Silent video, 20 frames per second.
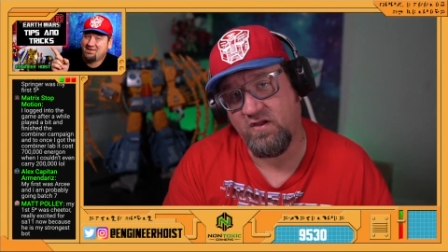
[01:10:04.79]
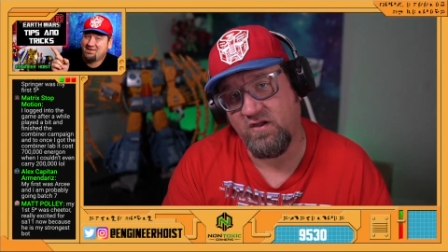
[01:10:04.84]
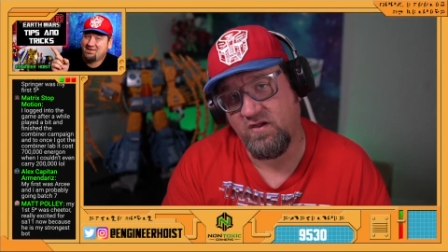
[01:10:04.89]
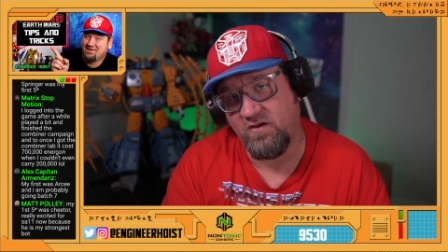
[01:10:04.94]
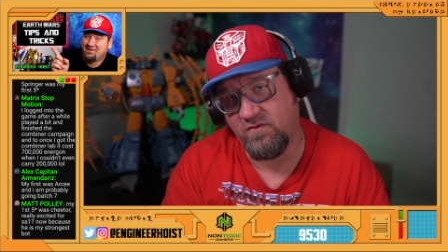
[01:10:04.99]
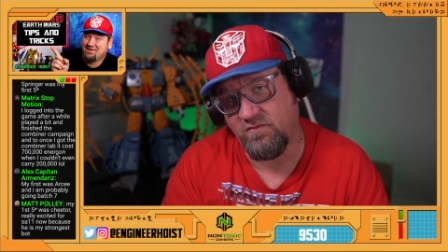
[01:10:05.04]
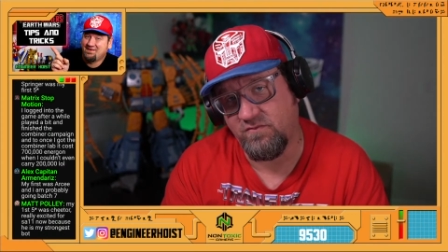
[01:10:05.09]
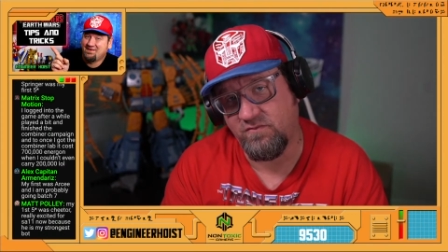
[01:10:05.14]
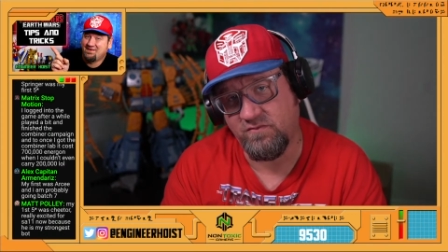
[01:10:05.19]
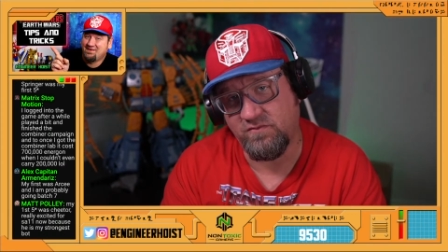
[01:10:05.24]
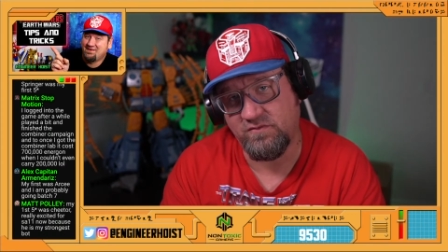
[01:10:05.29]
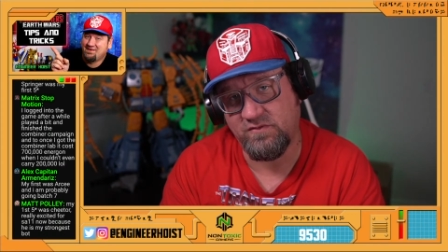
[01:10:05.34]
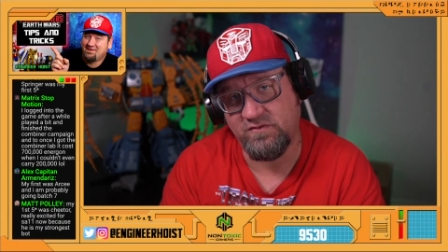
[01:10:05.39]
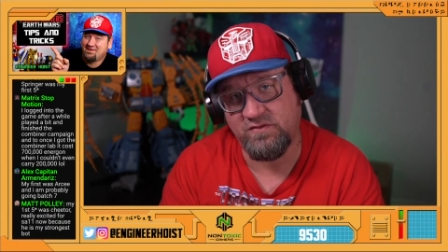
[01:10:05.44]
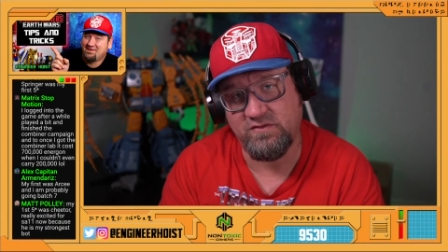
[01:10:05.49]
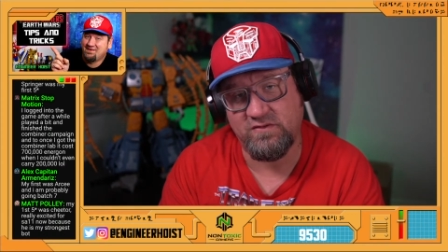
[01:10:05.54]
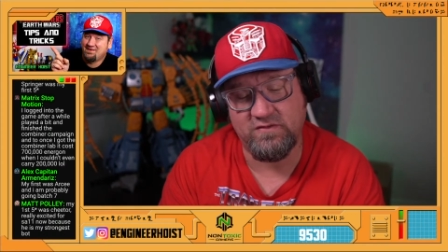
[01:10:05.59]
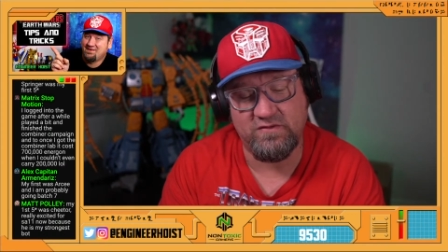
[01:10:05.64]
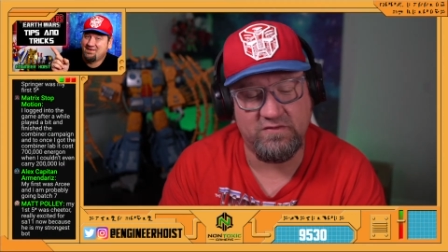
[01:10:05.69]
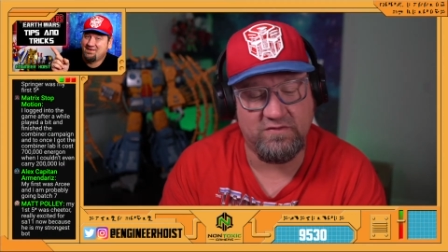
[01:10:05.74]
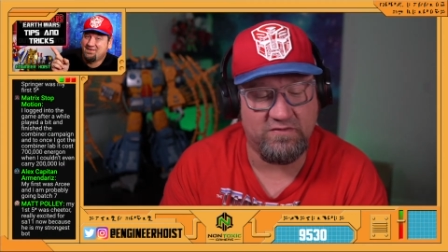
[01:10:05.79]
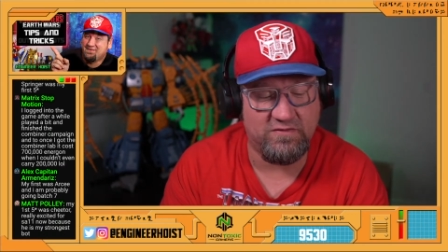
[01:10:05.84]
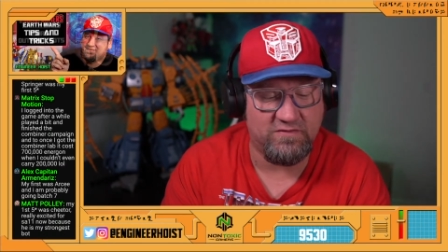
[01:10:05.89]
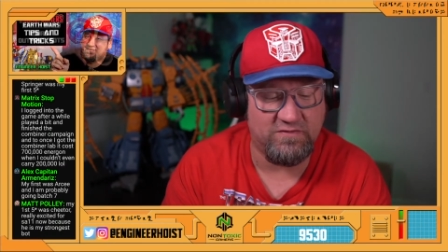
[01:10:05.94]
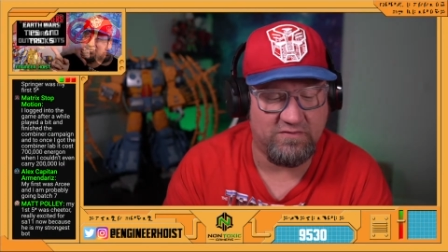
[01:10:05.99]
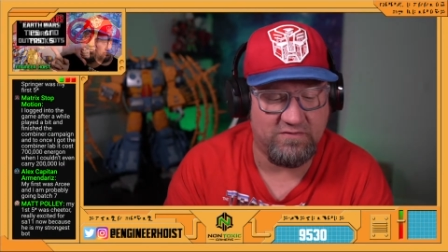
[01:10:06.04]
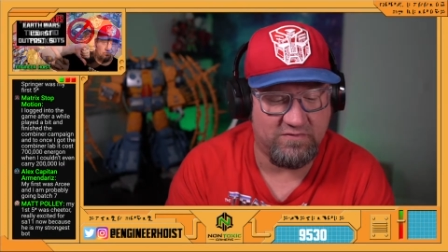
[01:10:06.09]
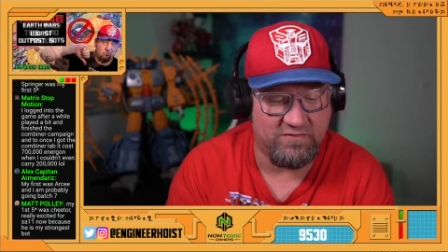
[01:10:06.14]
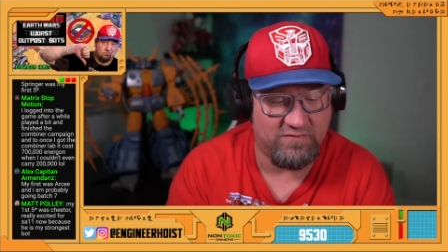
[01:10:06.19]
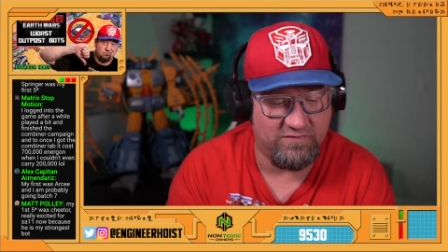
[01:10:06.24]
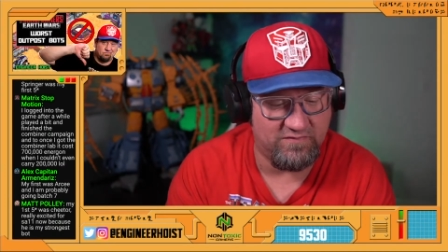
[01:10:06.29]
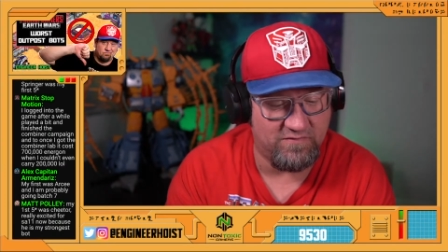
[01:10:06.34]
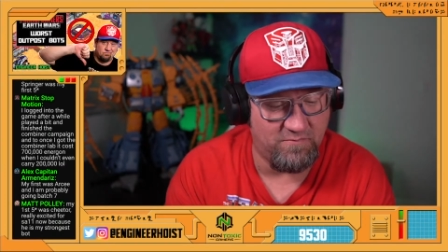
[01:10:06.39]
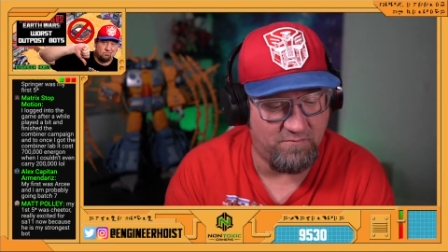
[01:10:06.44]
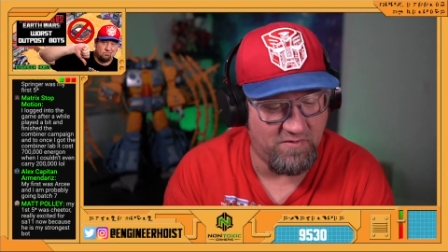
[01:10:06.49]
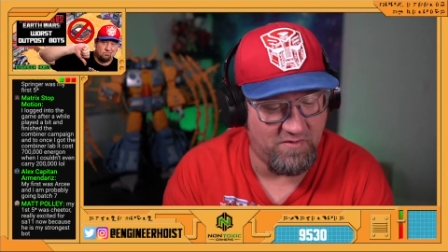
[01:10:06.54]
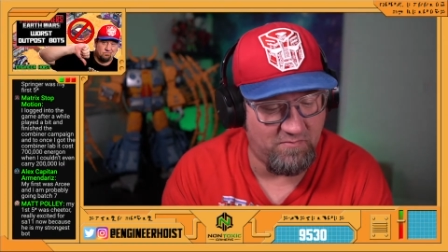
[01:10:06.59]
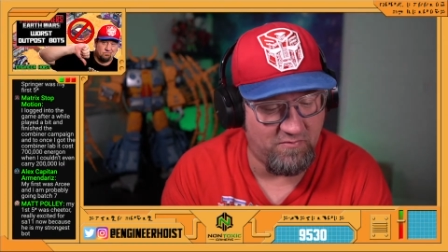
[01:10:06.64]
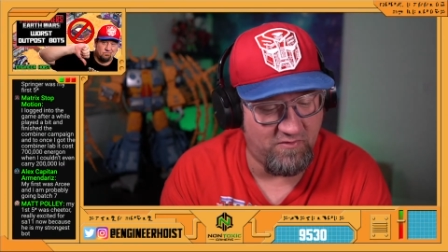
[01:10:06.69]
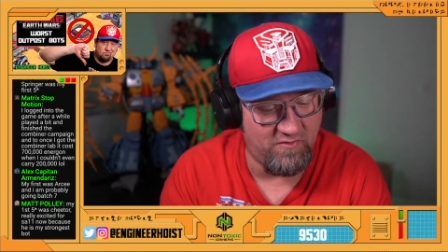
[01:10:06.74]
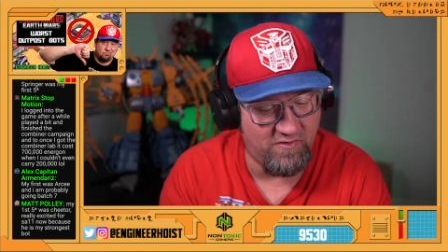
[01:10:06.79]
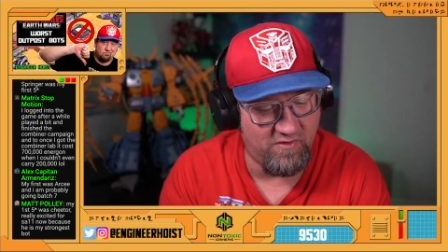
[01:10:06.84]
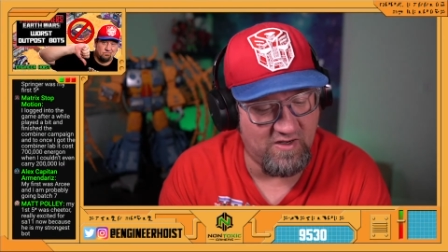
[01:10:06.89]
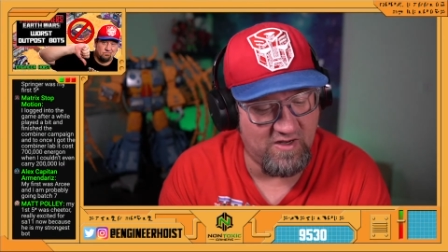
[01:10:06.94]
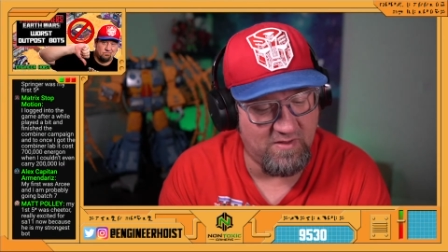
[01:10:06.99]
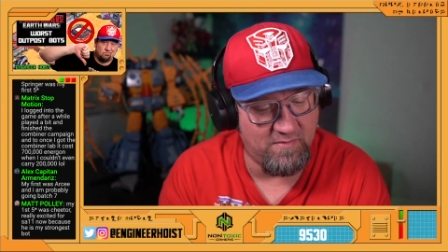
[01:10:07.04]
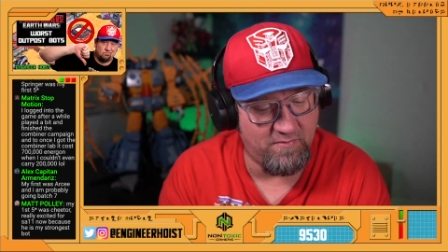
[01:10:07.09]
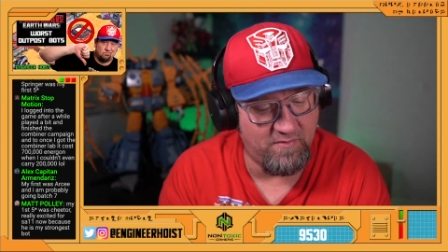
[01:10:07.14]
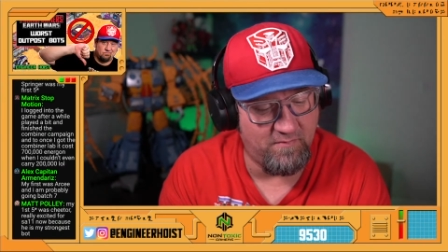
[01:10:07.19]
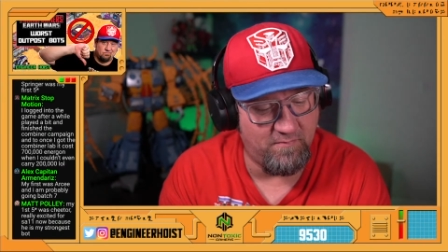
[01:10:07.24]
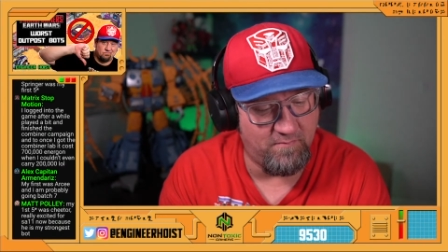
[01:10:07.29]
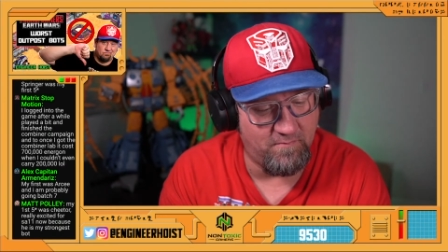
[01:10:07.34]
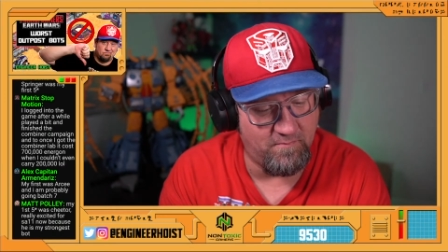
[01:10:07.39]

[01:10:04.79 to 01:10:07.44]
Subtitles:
go. Some people are happy.